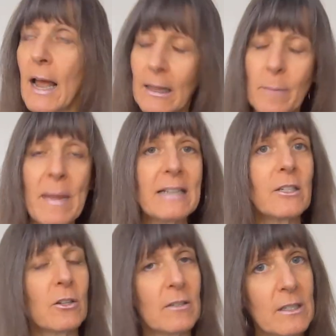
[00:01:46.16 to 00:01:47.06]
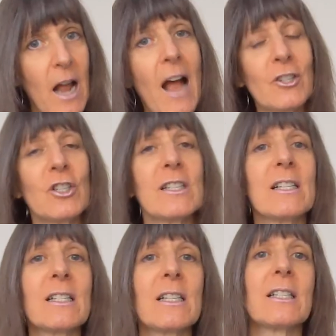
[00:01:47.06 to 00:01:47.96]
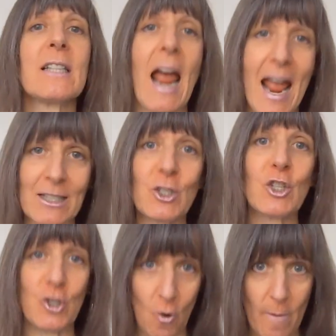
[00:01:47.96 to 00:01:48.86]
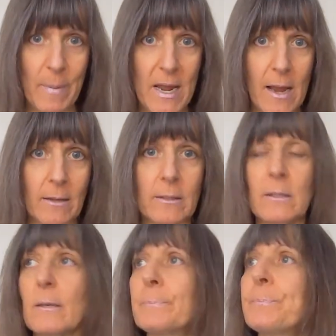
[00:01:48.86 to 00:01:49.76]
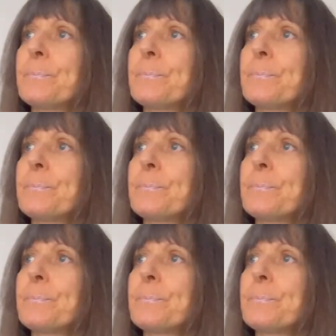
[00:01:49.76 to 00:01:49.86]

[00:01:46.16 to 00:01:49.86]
elementals, consciousnesses, and star beings.